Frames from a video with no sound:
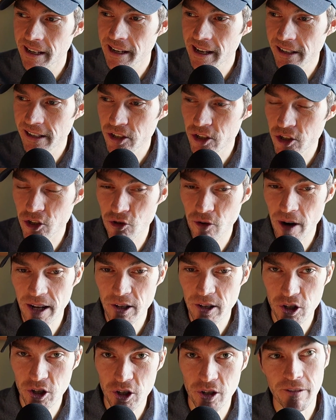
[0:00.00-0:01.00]

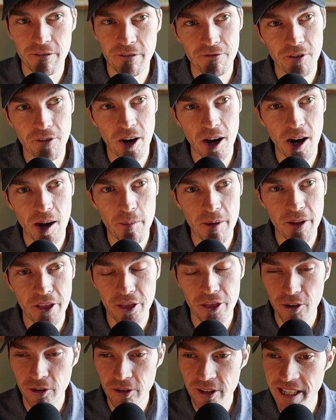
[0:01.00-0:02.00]
stretch from
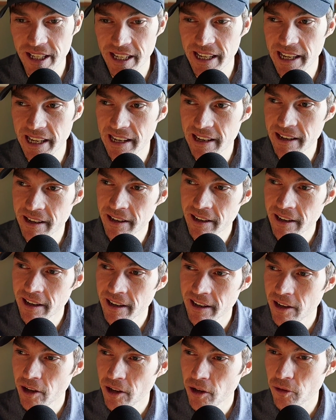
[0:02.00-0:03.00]
13
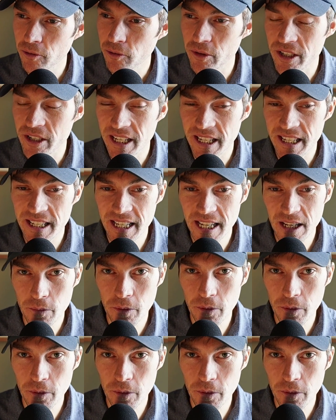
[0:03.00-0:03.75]
through 16 where